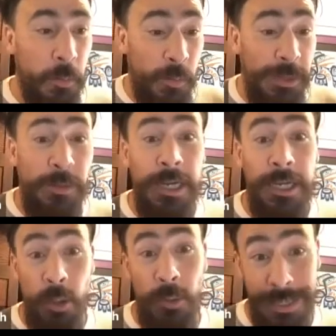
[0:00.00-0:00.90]
we want
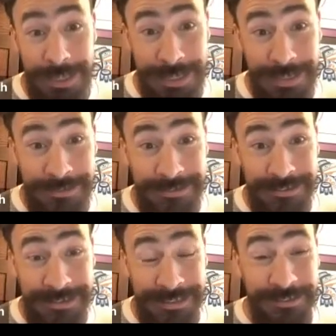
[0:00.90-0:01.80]
to know what it
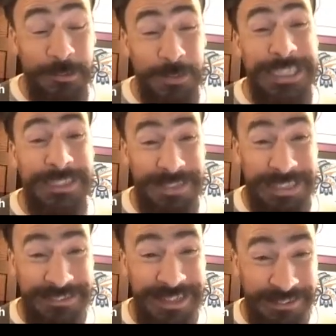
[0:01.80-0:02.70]
is so we can
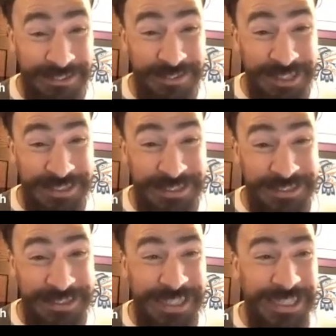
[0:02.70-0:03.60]
make sense of it
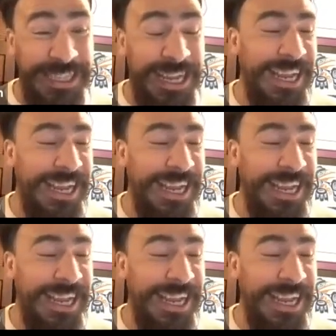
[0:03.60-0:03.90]
right?